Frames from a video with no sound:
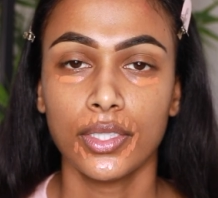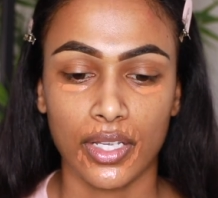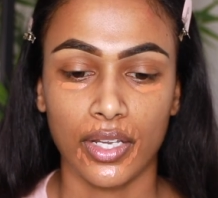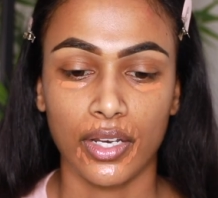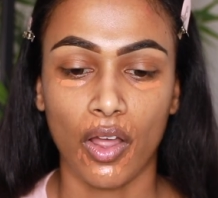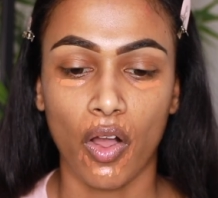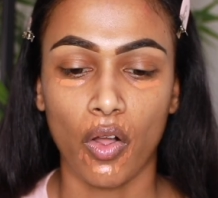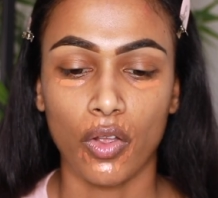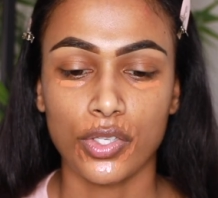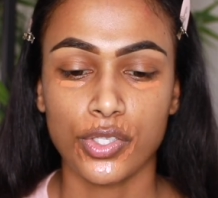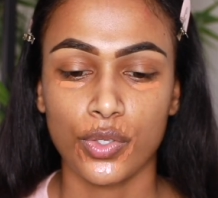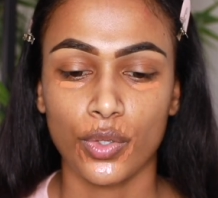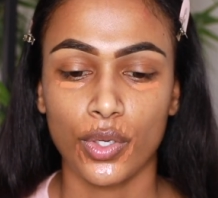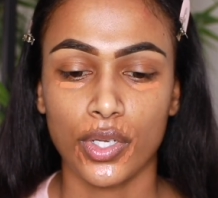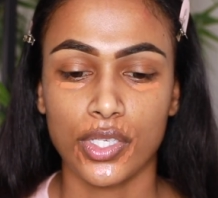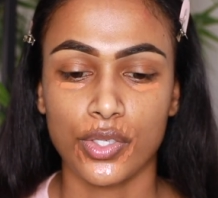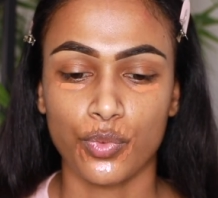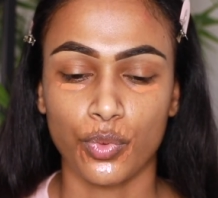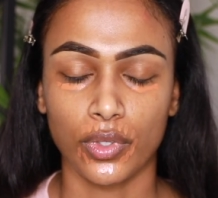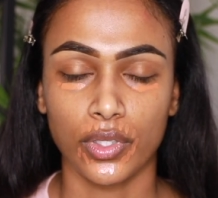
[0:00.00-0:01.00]
It also
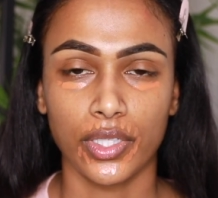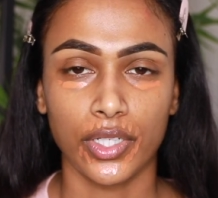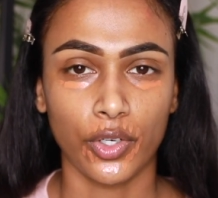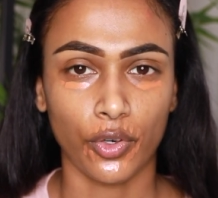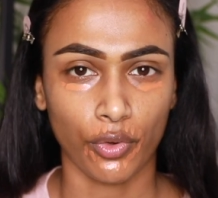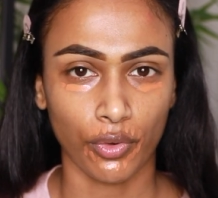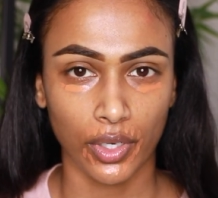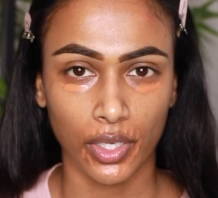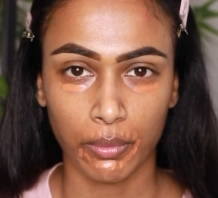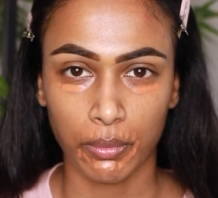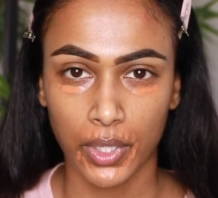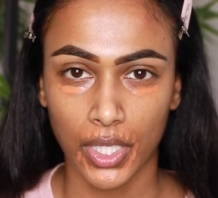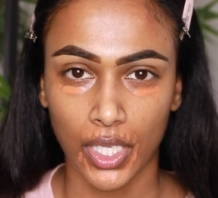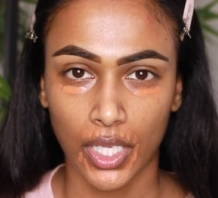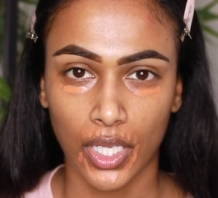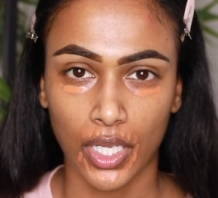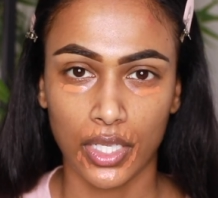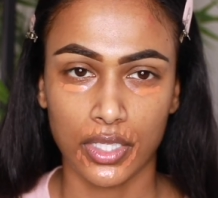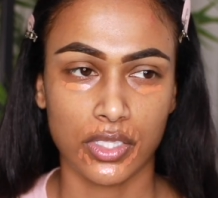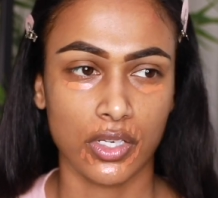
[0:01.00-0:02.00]
is really
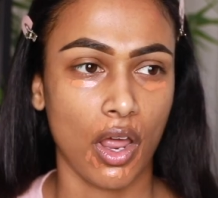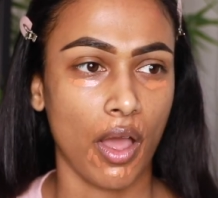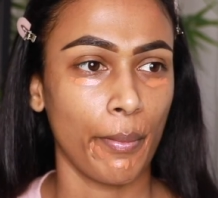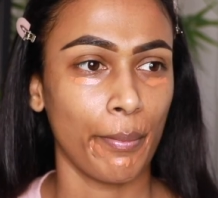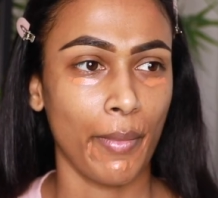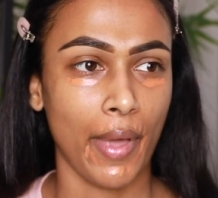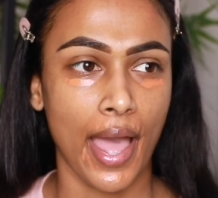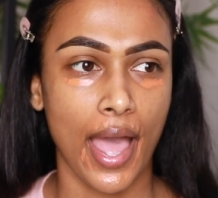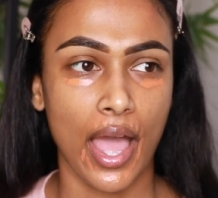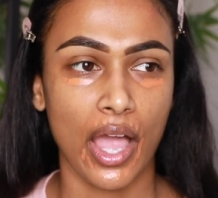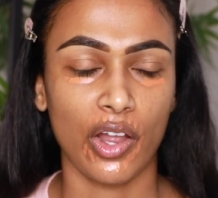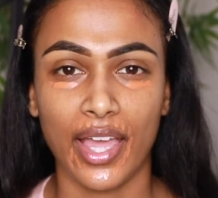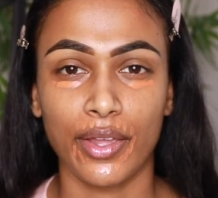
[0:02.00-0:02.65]
creamy. It's not matte.